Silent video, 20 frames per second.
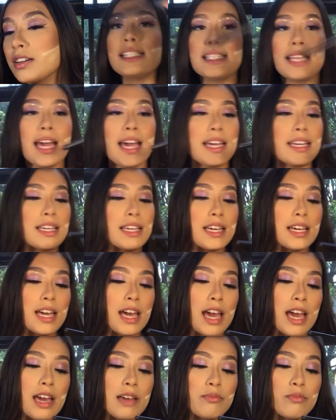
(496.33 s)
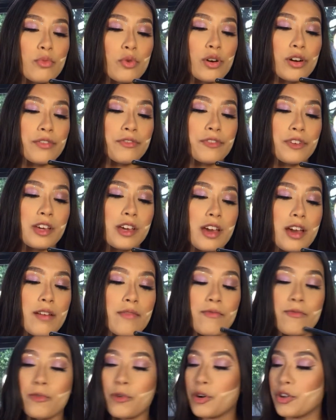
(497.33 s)
Taking a Morphe
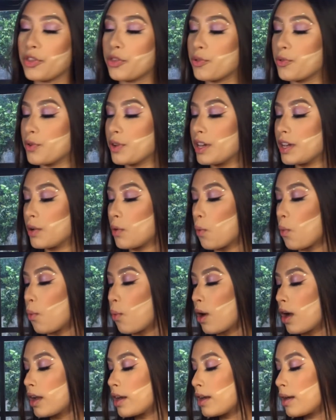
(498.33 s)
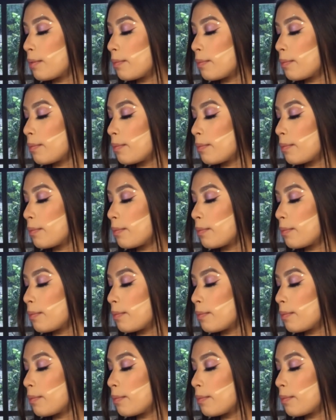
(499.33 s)
M431